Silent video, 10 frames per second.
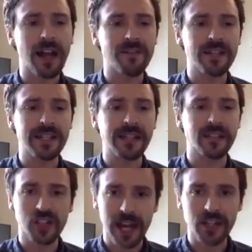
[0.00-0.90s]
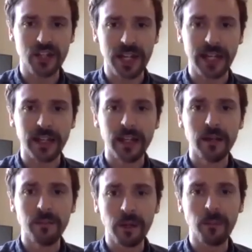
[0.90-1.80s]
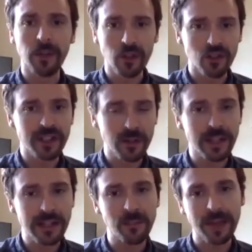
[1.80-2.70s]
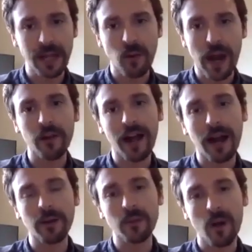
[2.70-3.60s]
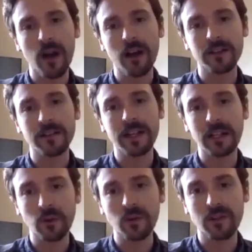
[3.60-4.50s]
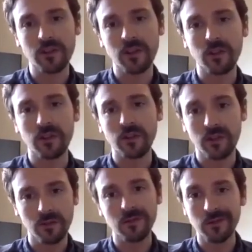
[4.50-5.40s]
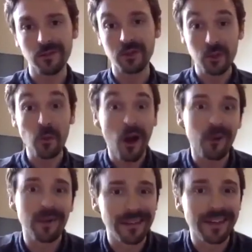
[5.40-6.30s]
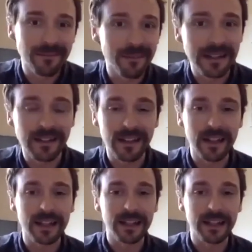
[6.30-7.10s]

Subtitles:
ever seek to challenge it, but you still need to be aware of how it works in order to work with it, basically.